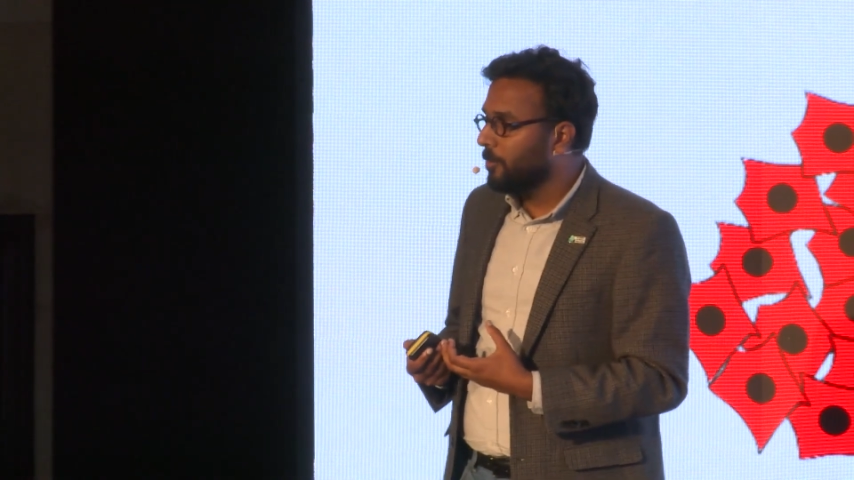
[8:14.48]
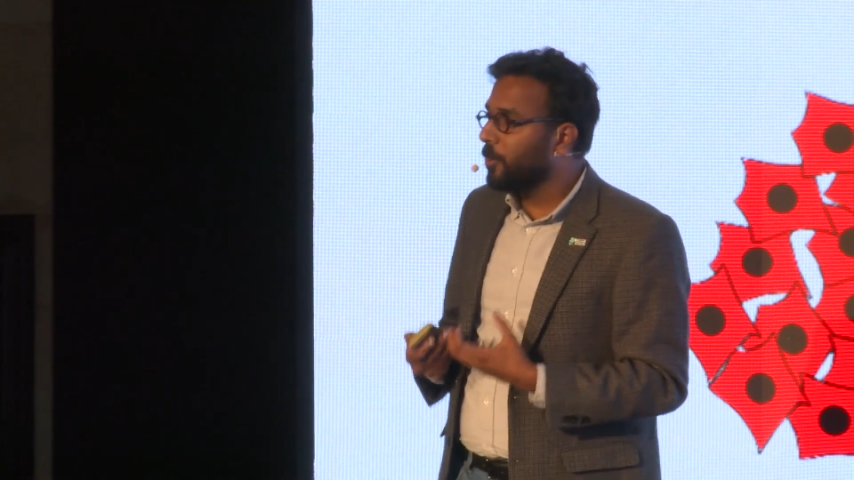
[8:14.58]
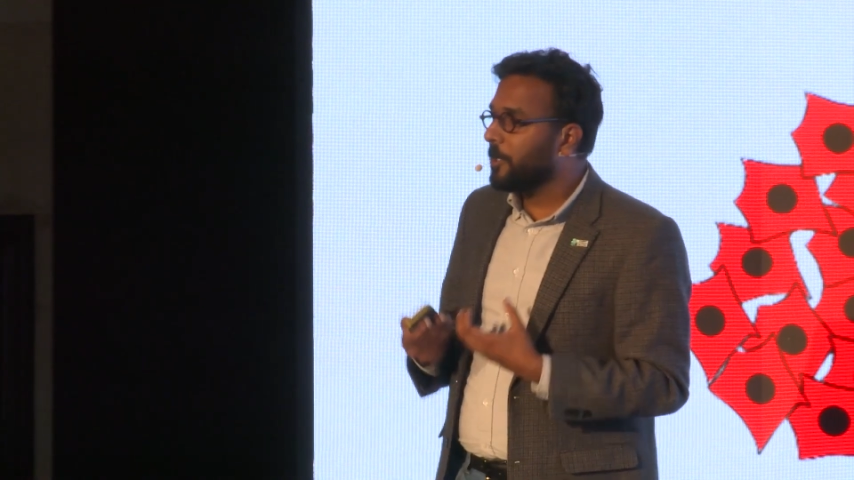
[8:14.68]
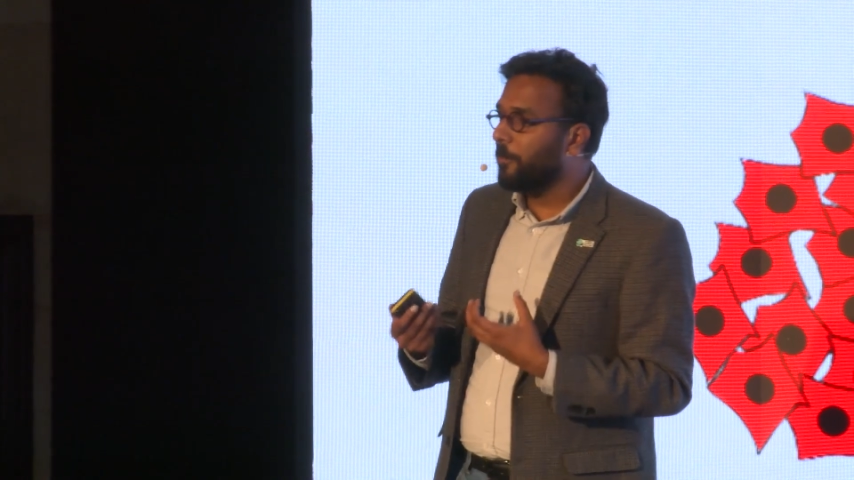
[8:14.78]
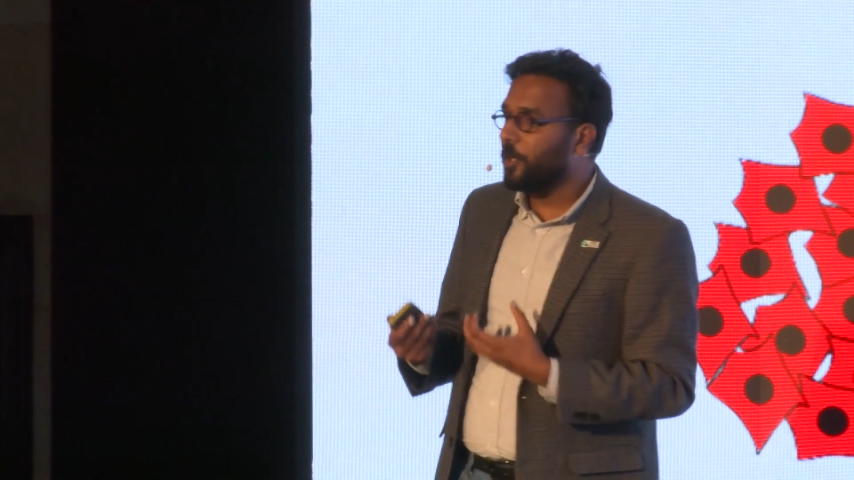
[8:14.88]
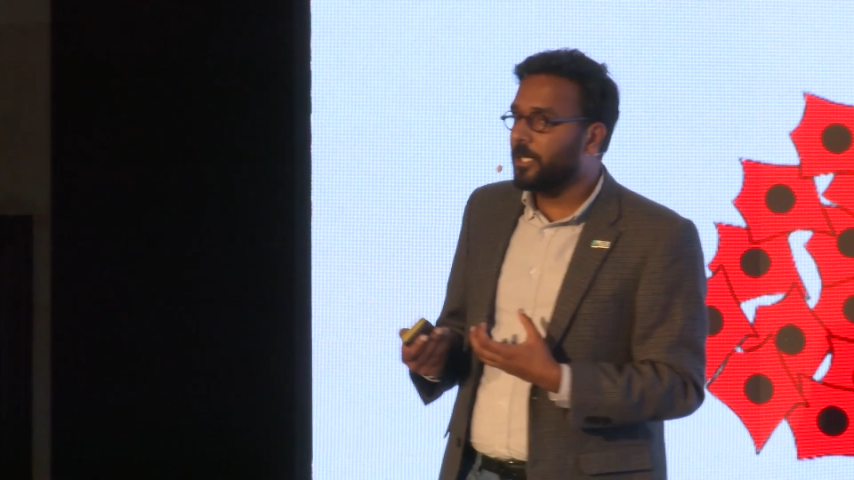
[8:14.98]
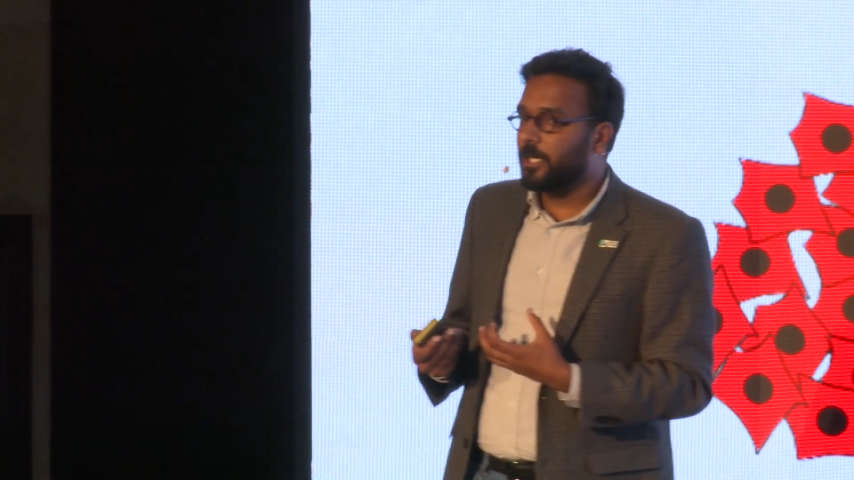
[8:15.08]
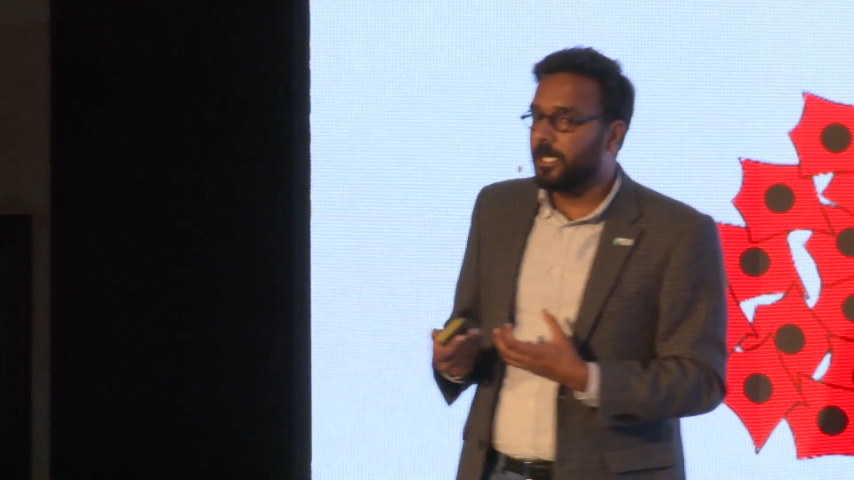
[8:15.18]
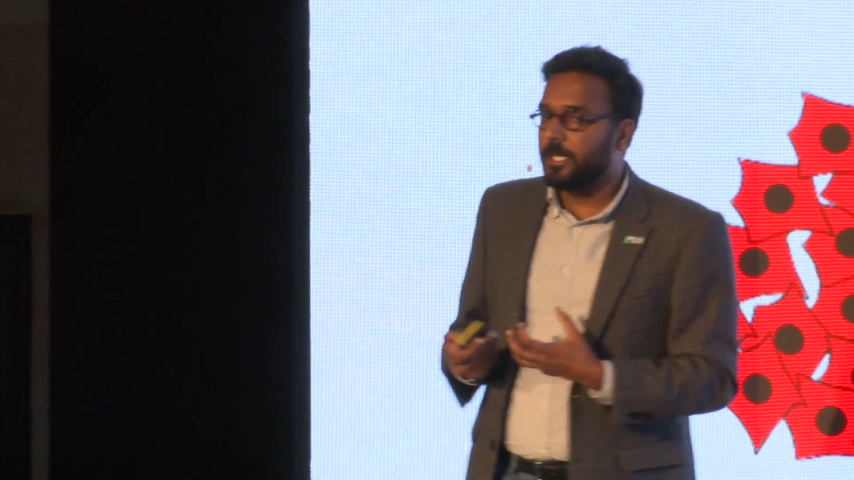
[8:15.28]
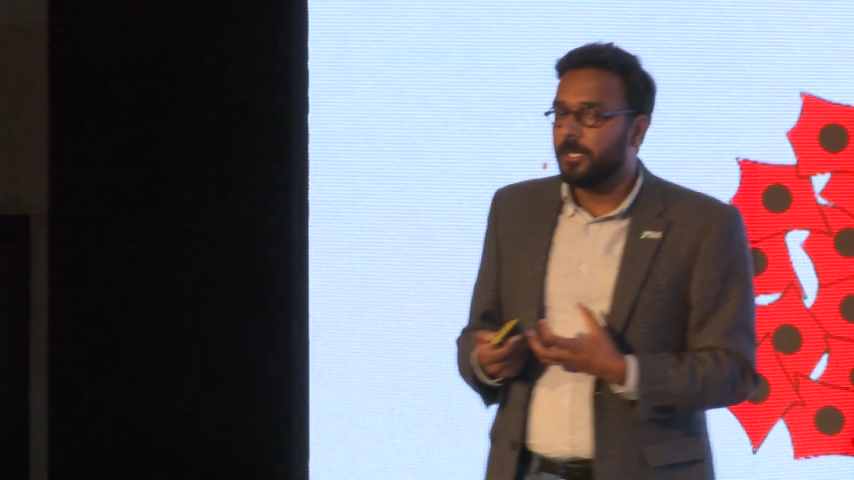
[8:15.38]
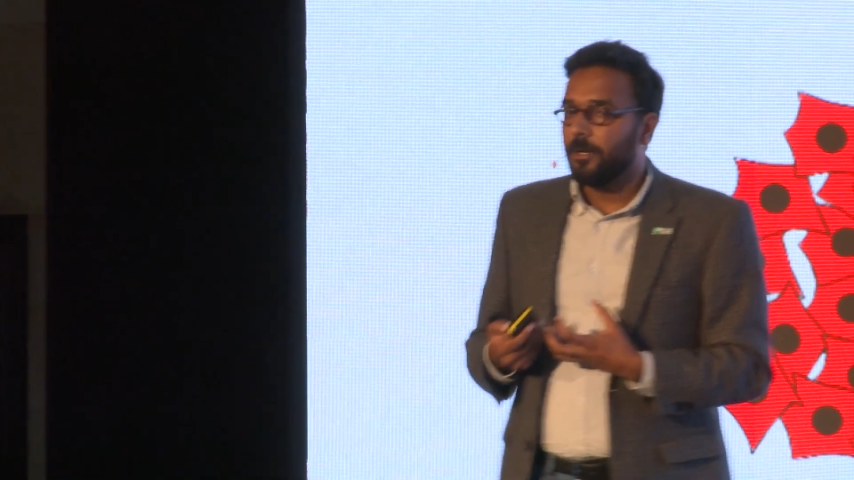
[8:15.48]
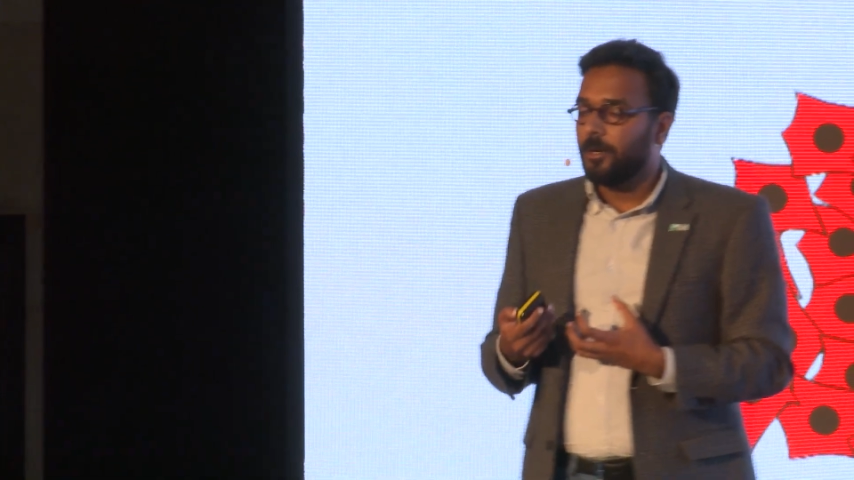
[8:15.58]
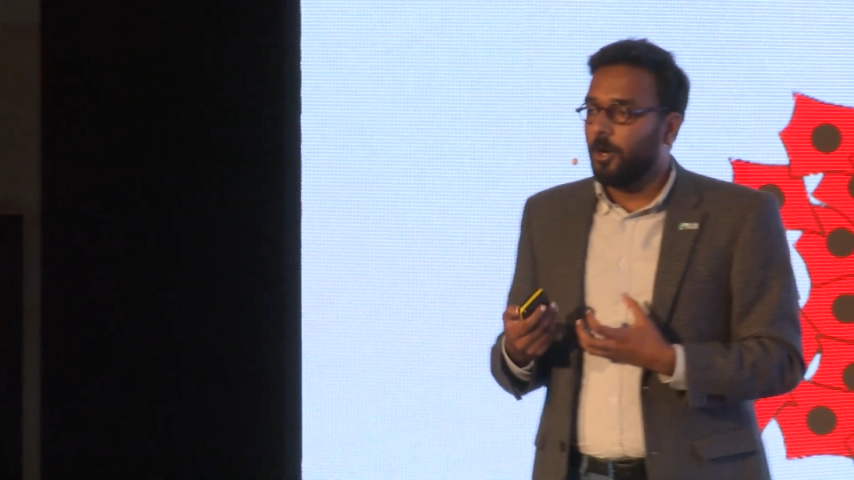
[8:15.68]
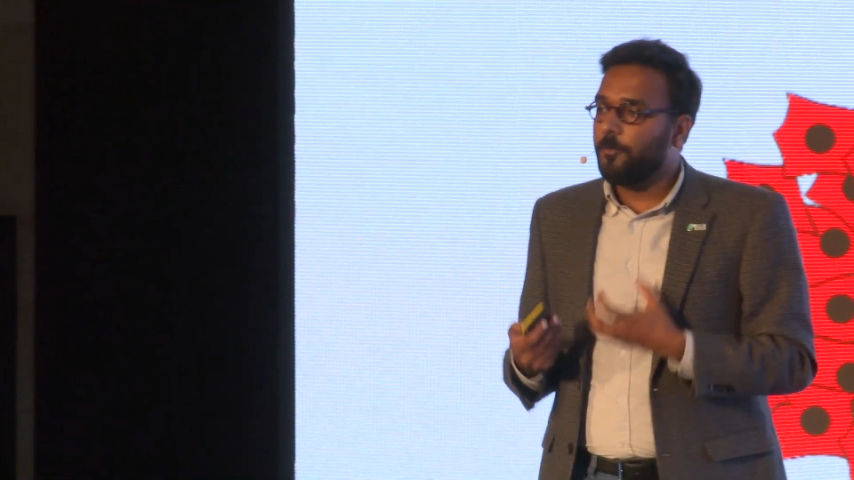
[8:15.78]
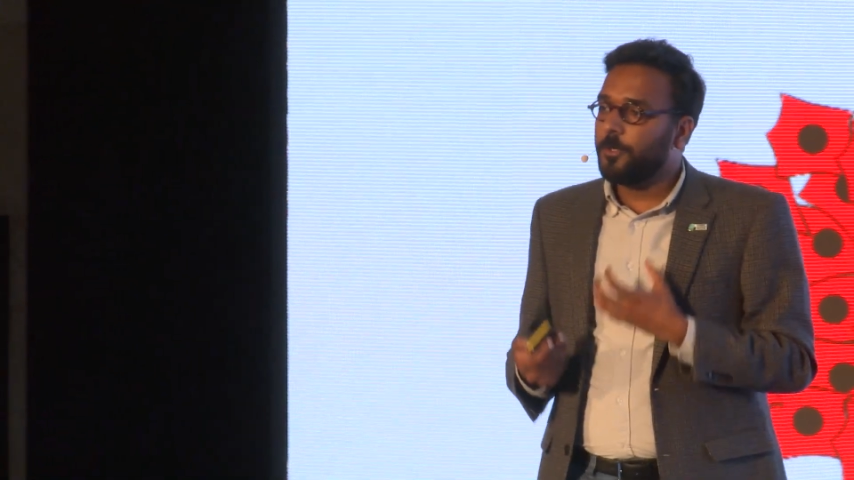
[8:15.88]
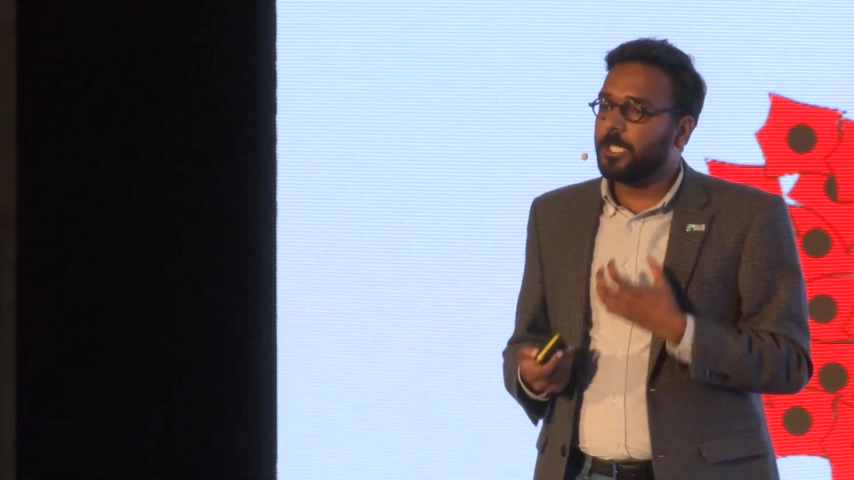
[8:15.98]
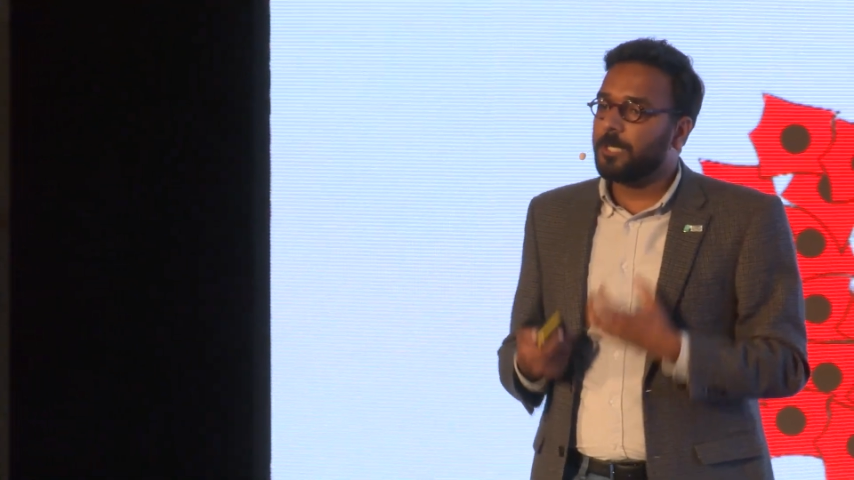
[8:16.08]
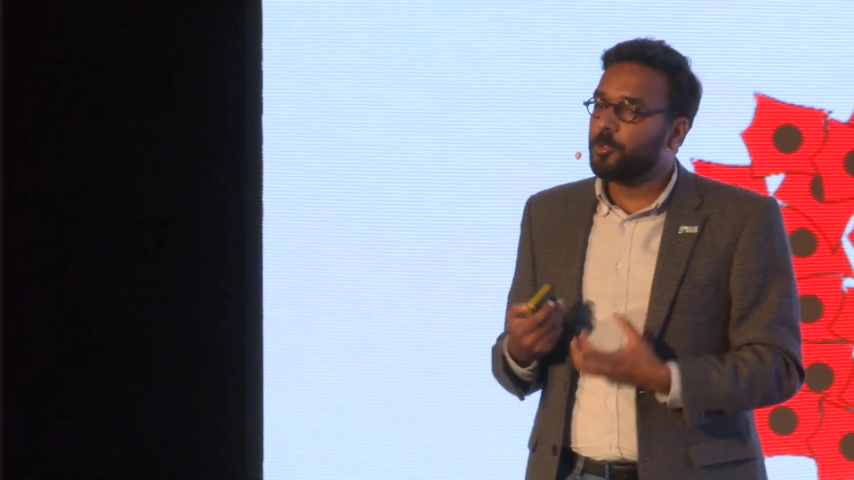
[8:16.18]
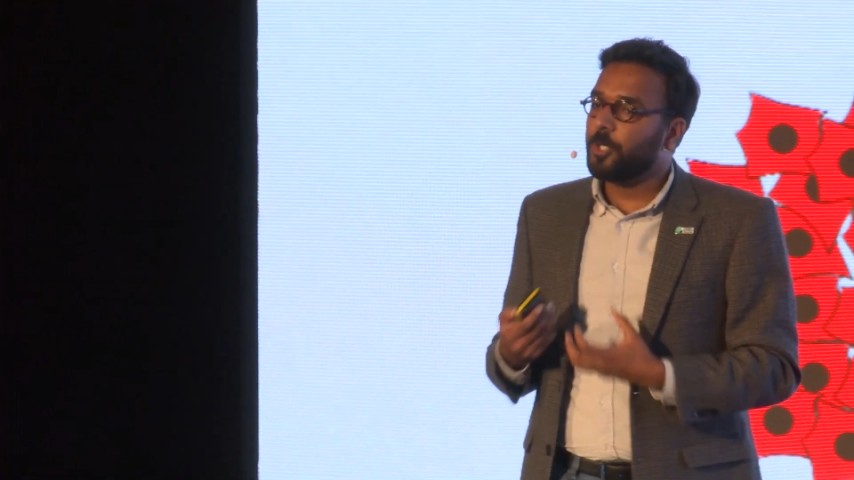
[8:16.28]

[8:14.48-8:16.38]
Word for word: More importantly, oftentimes